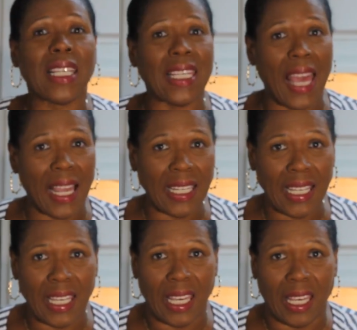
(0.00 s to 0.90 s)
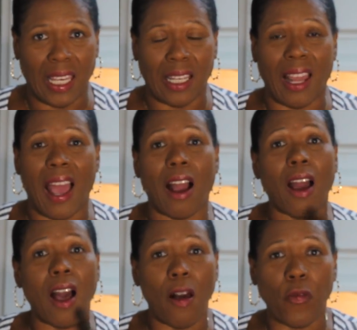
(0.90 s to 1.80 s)
candy cane and
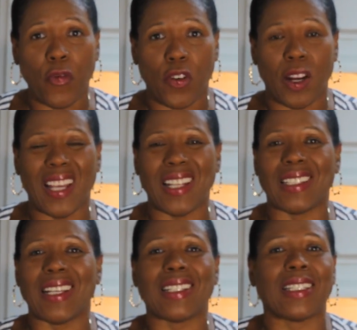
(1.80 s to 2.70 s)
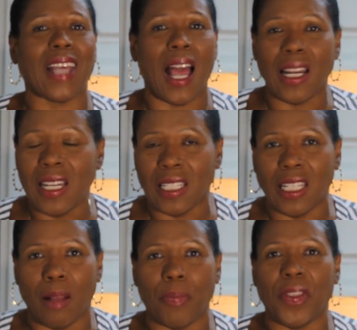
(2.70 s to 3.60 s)
comfort is exactly the
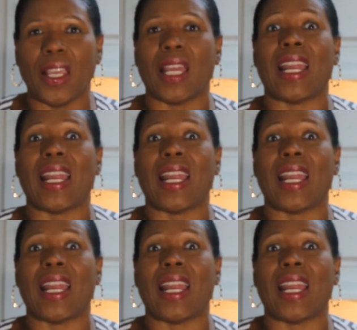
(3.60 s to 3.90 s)
same thing,